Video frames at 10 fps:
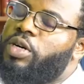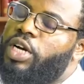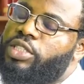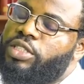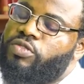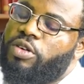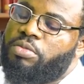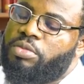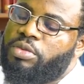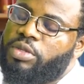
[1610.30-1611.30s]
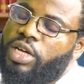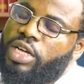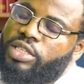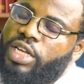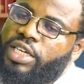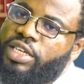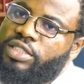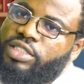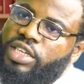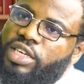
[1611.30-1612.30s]
way I see it from, like
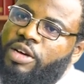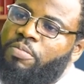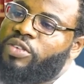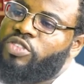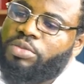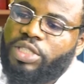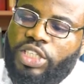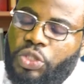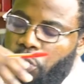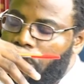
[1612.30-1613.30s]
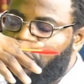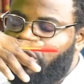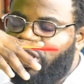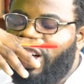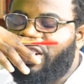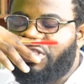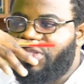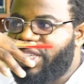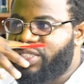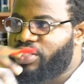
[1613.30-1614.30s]
you said, apart from the issue of
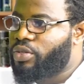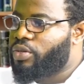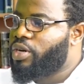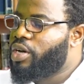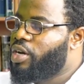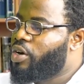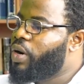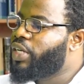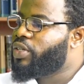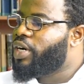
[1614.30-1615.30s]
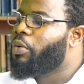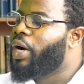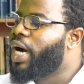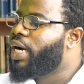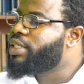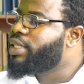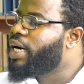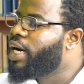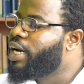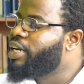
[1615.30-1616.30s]
faith, quite right, we had
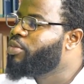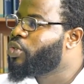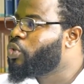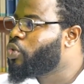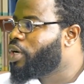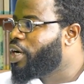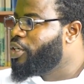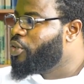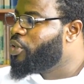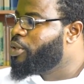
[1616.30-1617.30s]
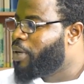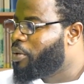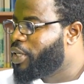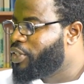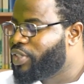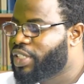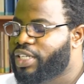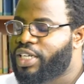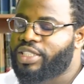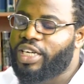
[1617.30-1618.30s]
Amos Tutola, the Palm Wine
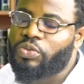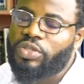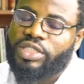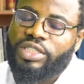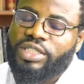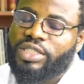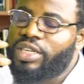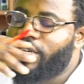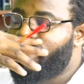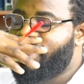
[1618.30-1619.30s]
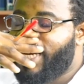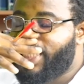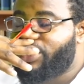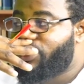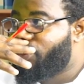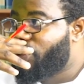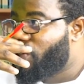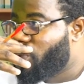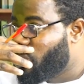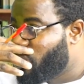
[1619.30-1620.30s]
Drinker, and that was in
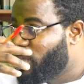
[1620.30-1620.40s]
1952.